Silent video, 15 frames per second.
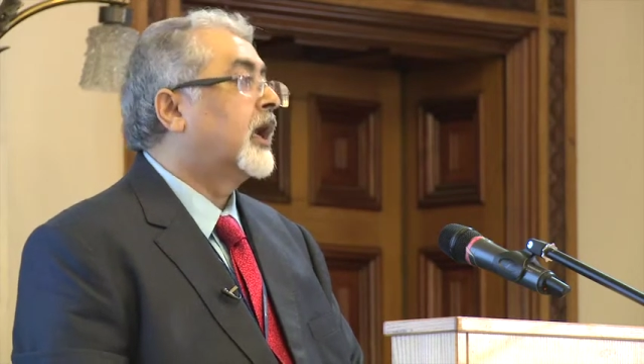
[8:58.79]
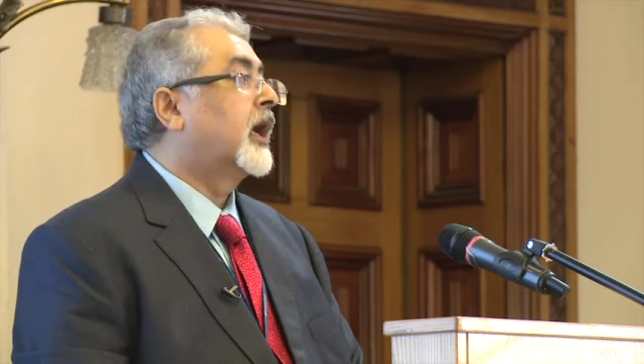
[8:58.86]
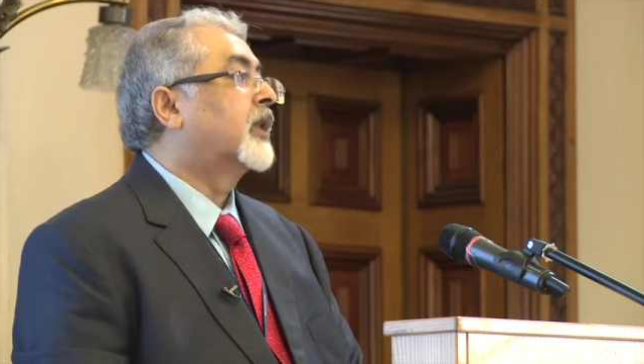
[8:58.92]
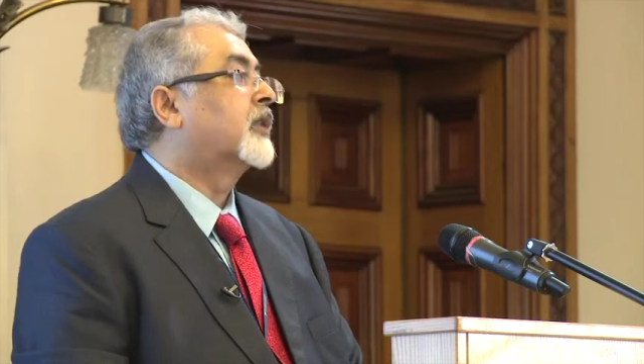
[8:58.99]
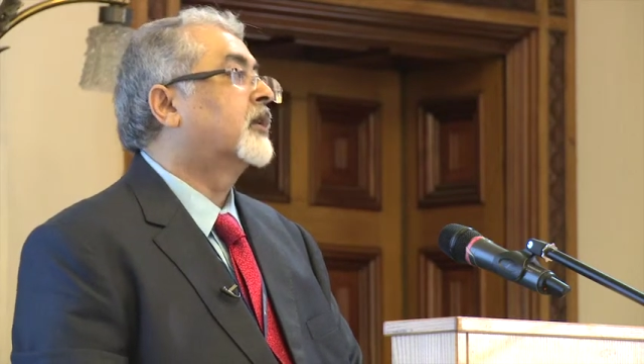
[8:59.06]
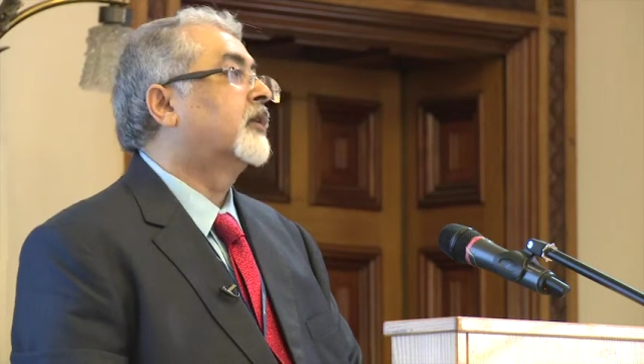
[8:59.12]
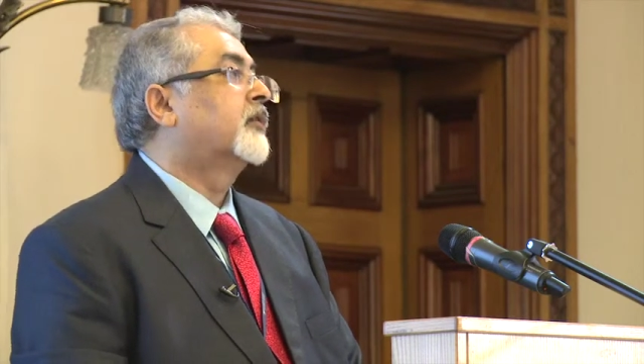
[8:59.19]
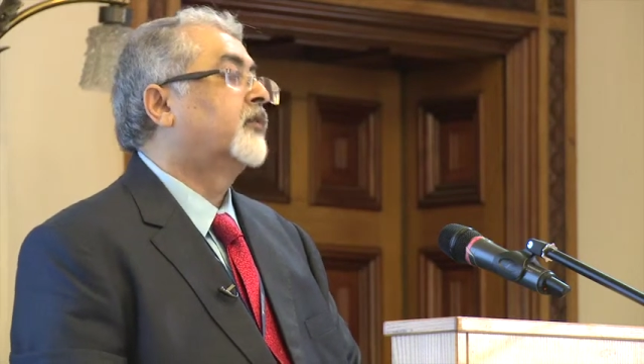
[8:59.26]

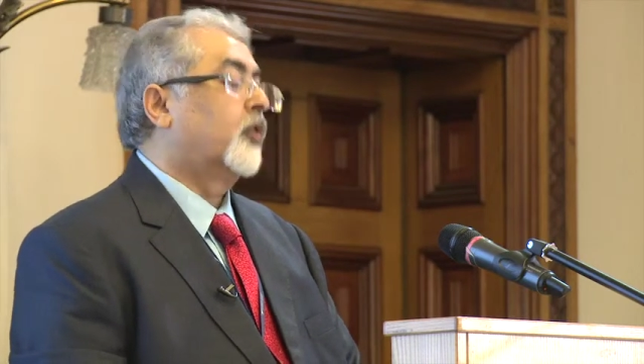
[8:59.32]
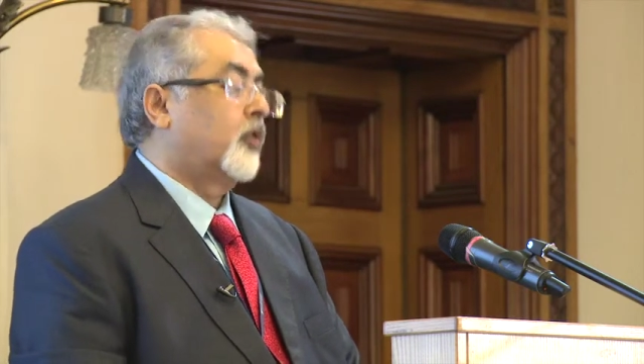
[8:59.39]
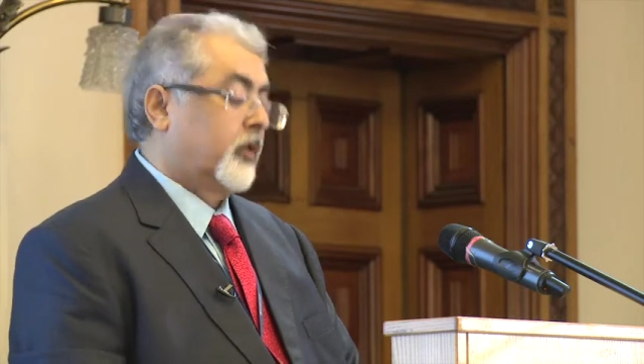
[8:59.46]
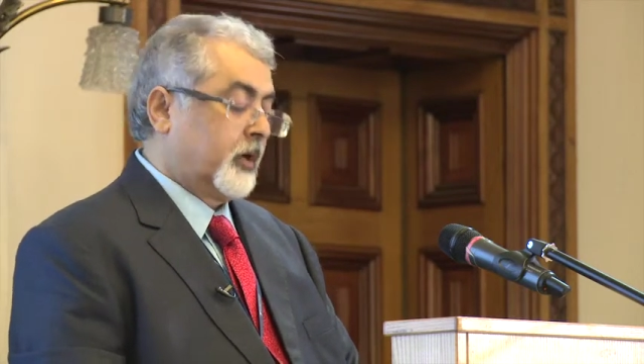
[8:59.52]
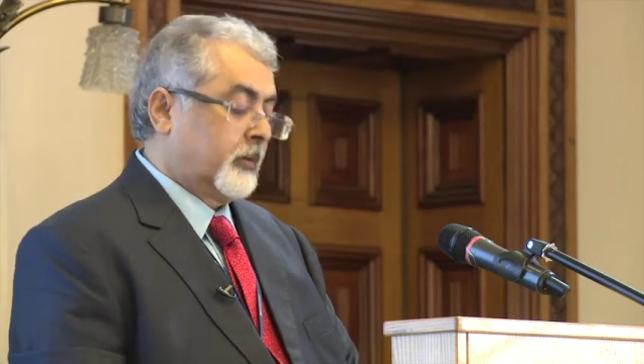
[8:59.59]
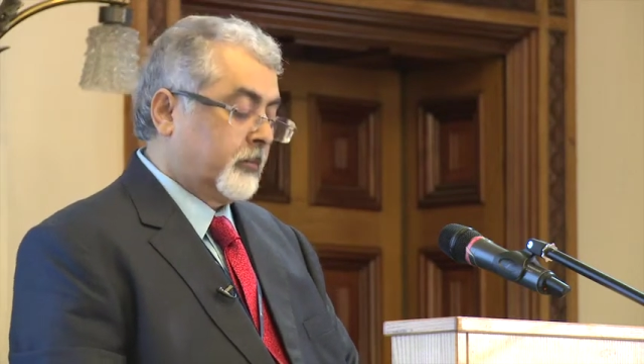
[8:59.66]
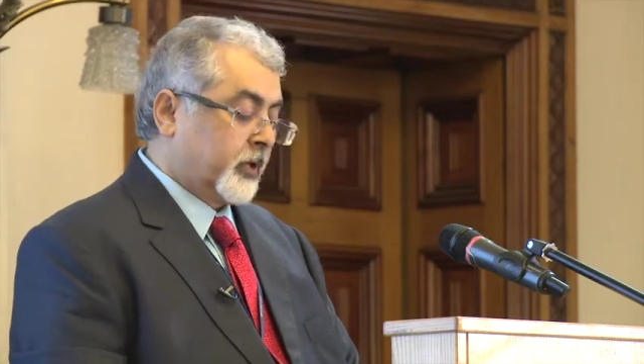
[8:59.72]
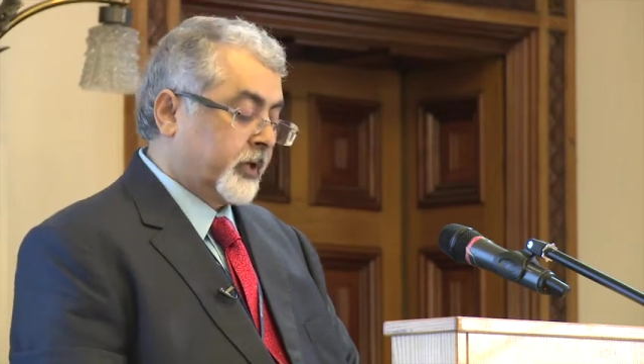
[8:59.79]
and therefore
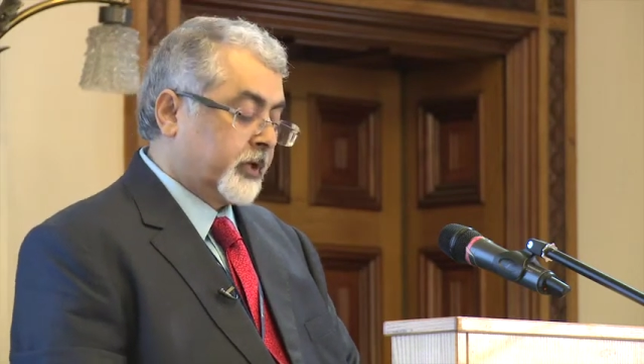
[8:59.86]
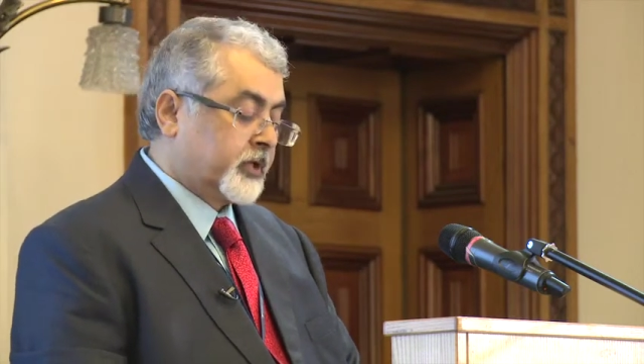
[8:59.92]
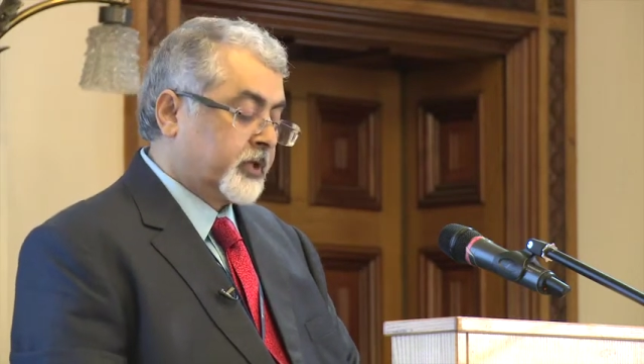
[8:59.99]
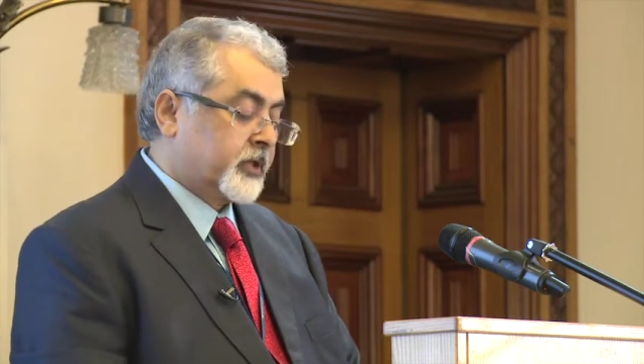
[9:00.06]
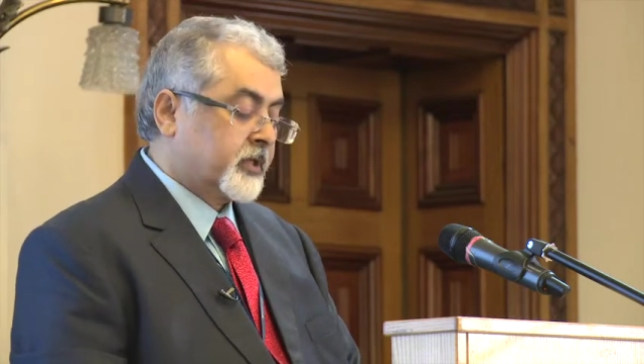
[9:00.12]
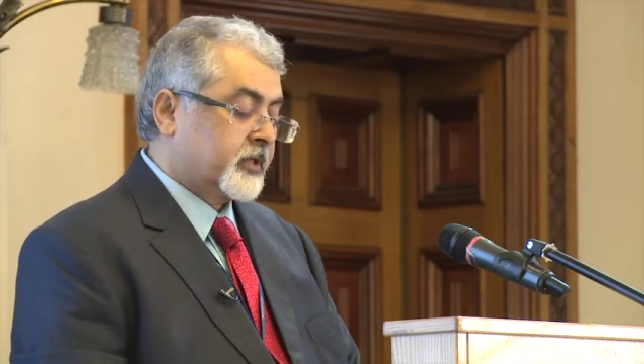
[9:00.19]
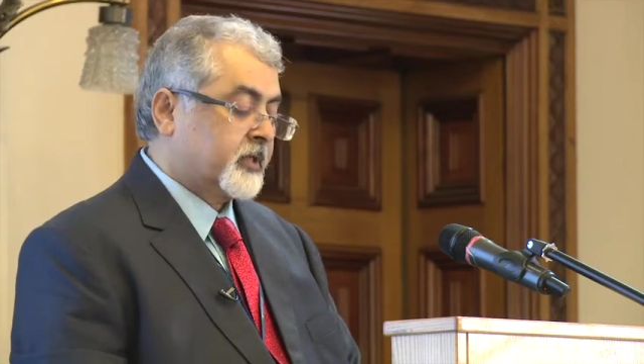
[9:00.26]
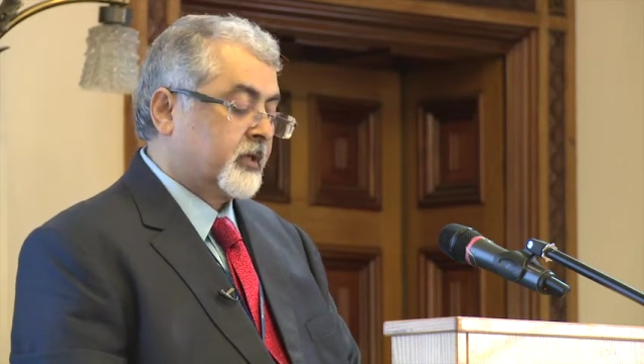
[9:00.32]

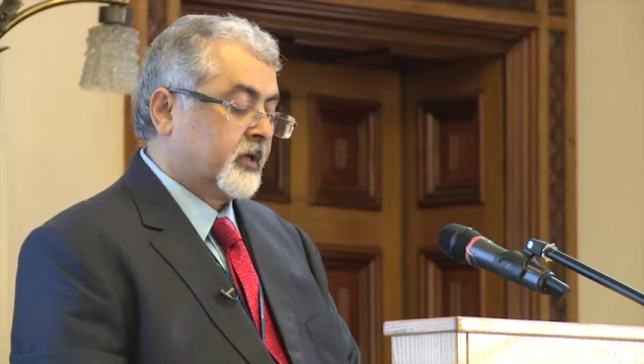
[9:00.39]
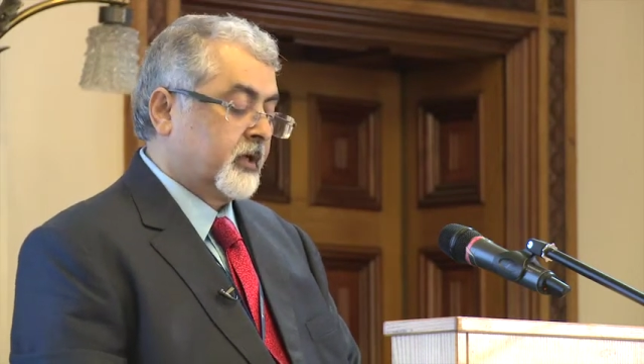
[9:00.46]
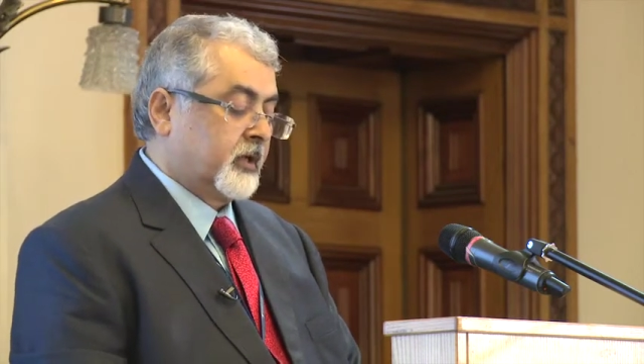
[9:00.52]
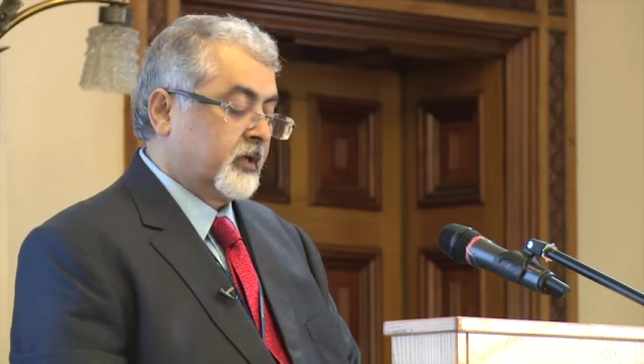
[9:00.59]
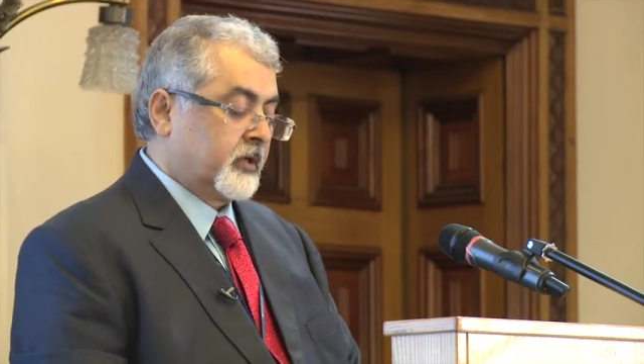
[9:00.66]
Mauritius,